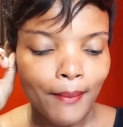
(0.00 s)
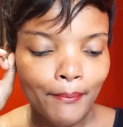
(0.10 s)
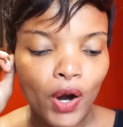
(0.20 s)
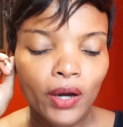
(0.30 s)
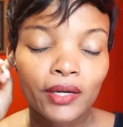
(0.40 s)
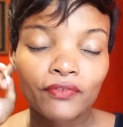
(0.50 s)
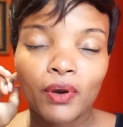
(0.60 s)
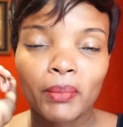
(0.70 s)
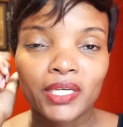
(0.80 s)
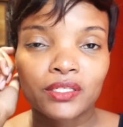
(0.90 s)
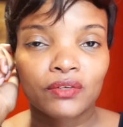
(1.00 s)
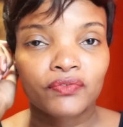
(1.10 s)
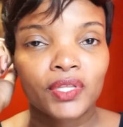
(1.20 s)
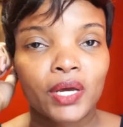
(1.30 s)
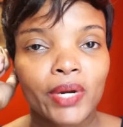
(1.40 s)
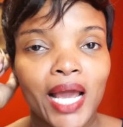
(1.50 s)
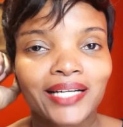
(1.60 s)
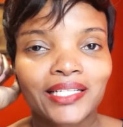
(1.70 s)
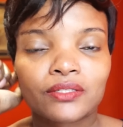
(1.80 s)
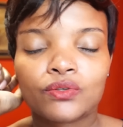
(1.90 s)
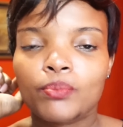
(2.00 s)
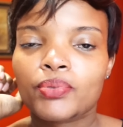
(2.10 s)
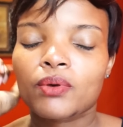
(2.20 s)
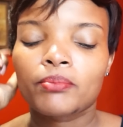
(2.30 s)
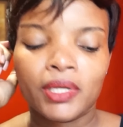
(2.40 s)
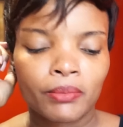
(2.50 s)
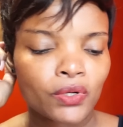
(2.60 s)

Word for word: More information for the reactors, no problem.